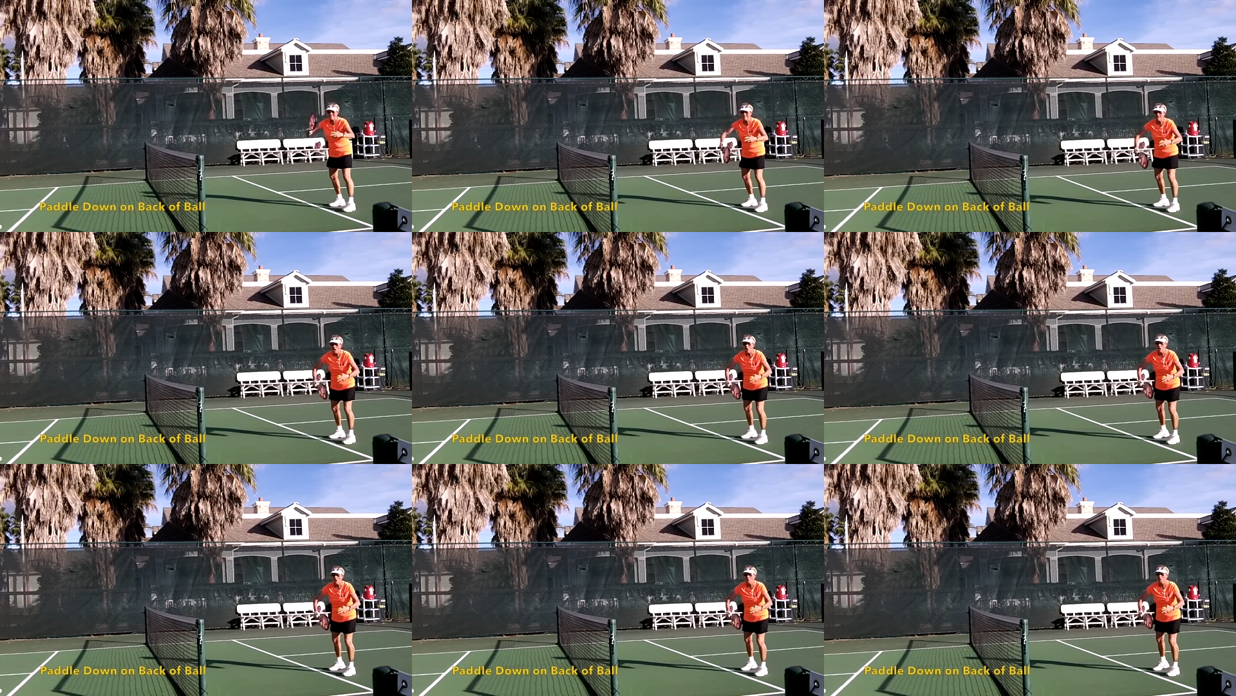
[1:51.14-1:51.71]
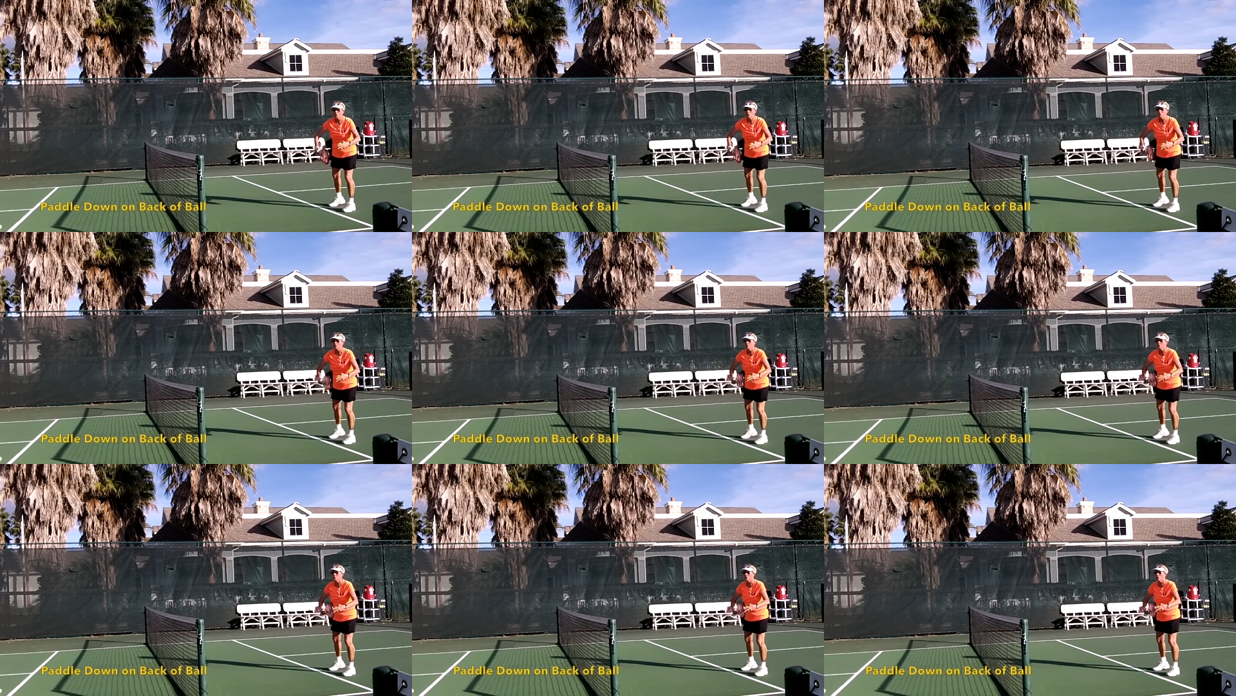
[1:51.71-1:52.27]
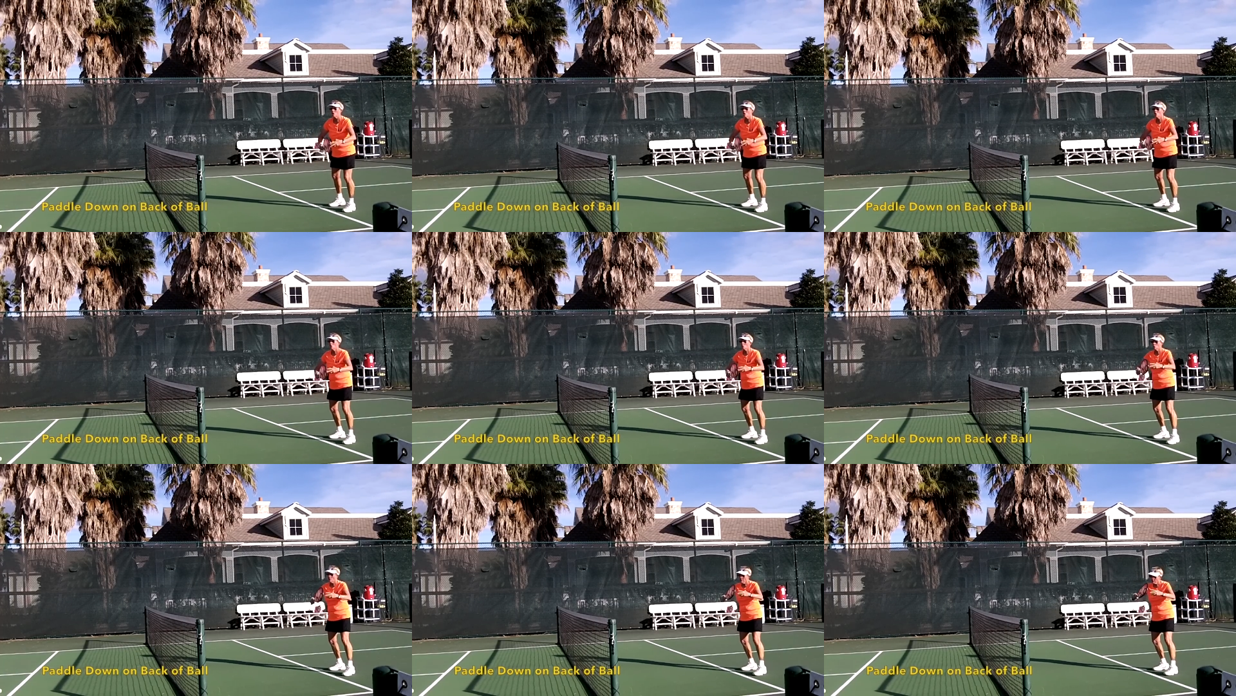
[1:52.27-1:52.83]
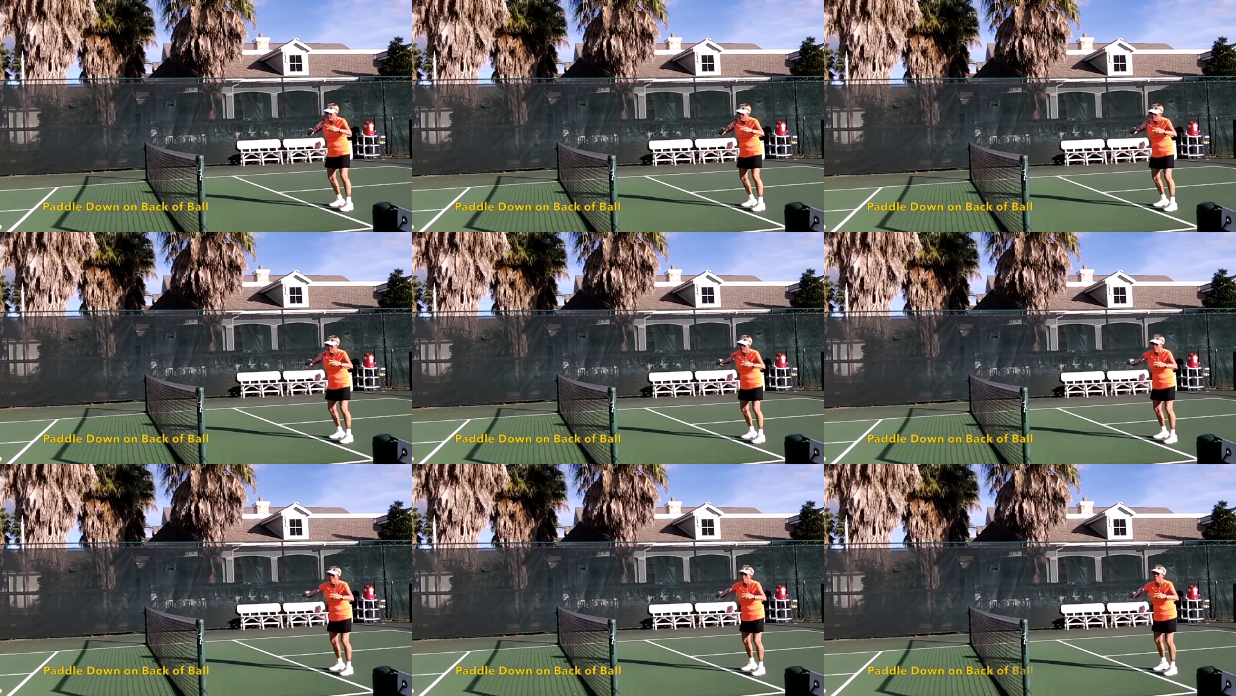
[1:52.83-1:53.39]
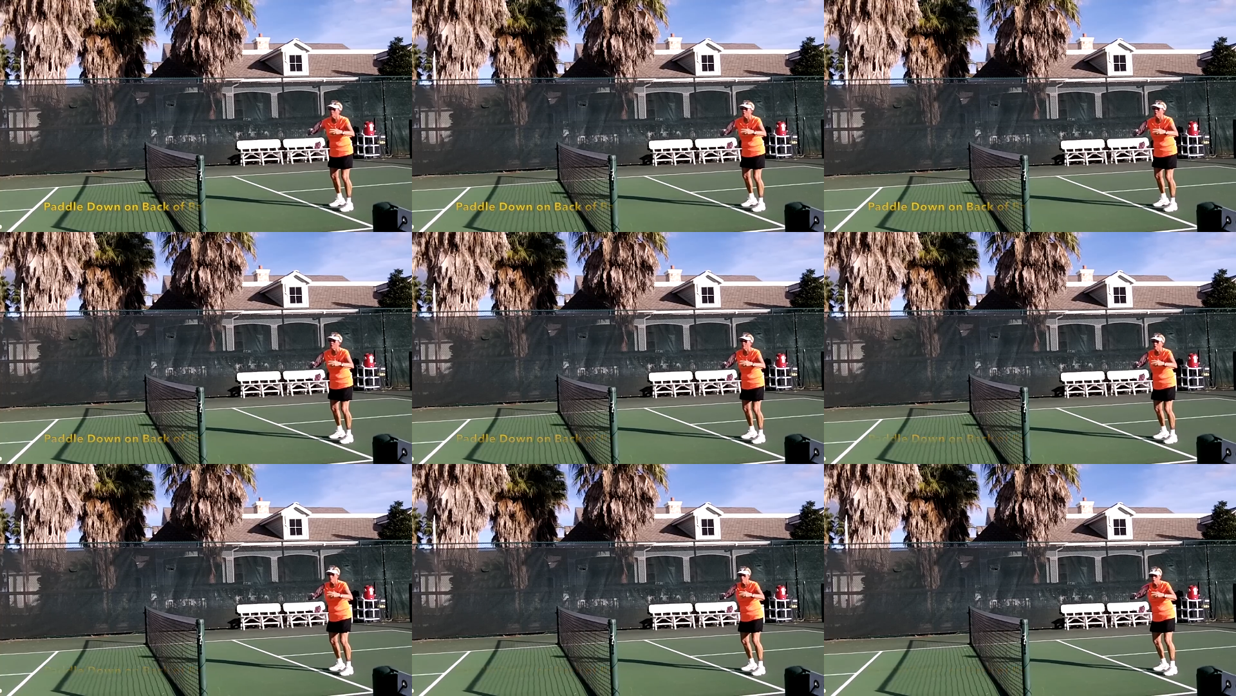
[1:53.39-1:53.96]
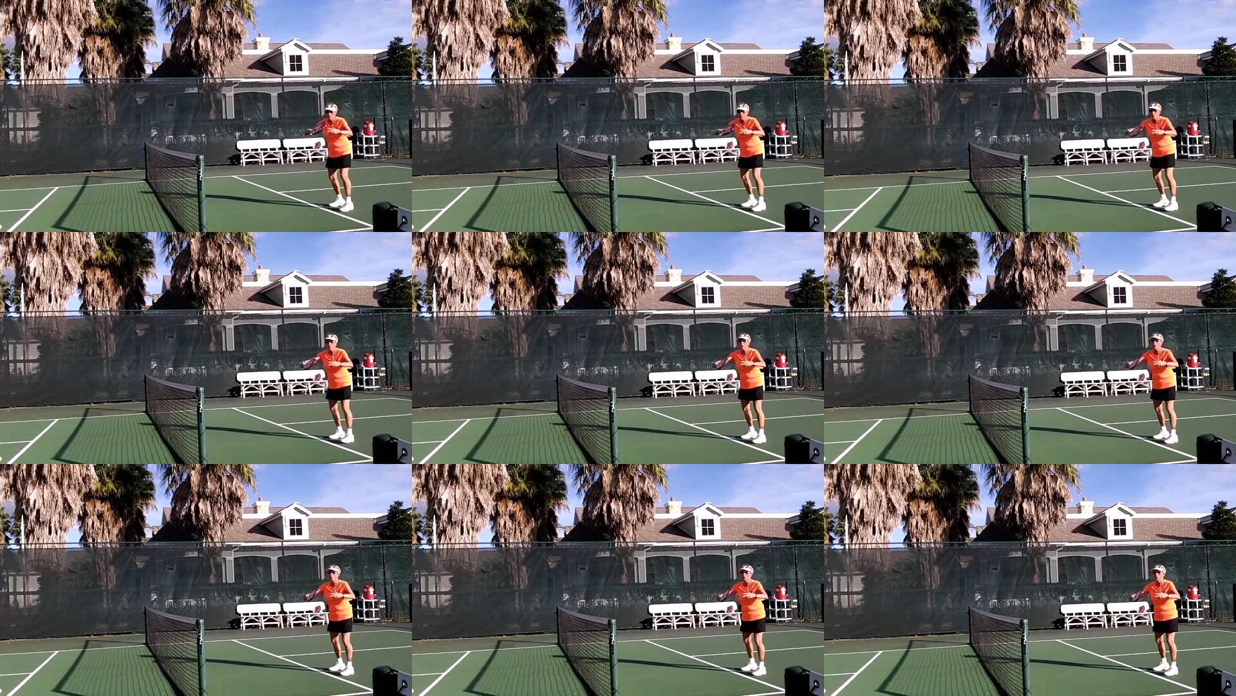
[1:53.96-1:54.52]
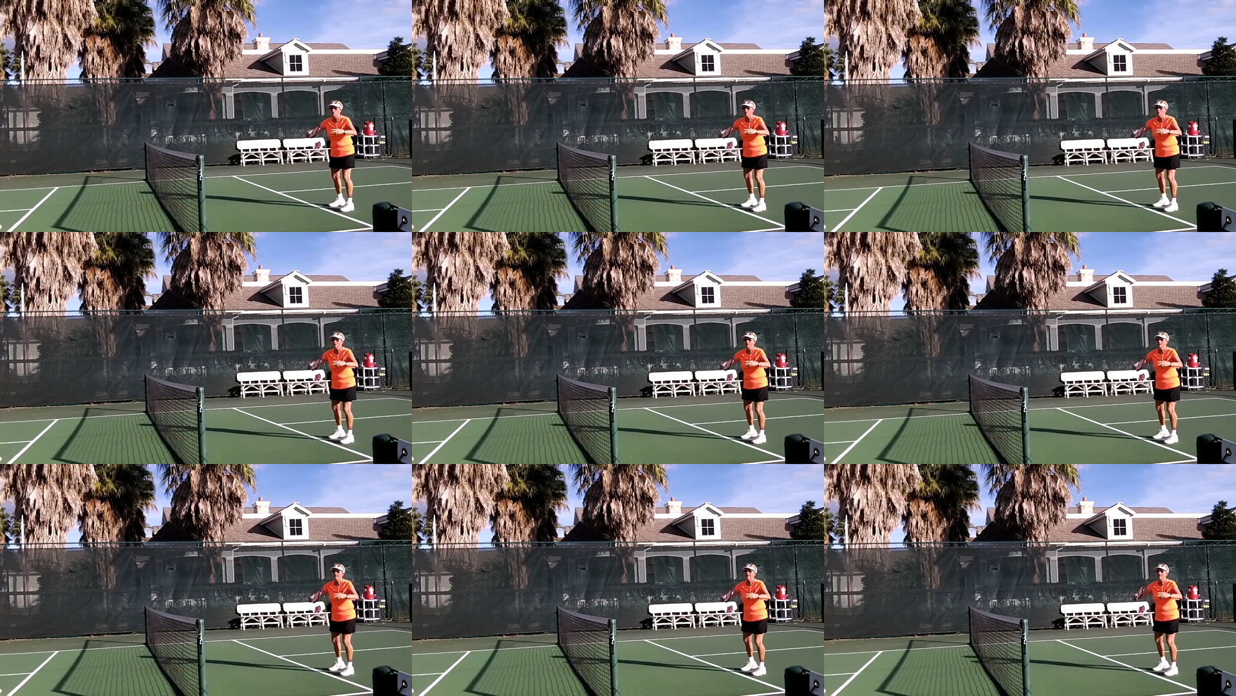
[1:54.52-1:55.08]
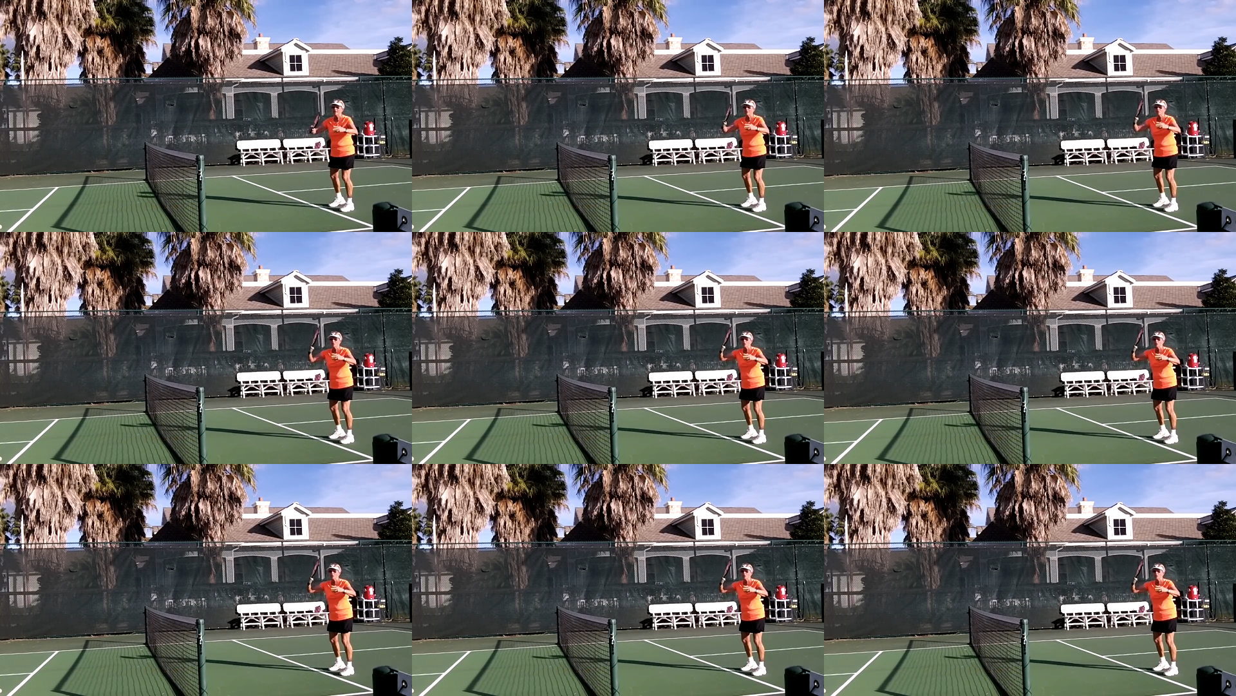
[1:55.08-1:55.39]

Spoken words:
(no speaker visible)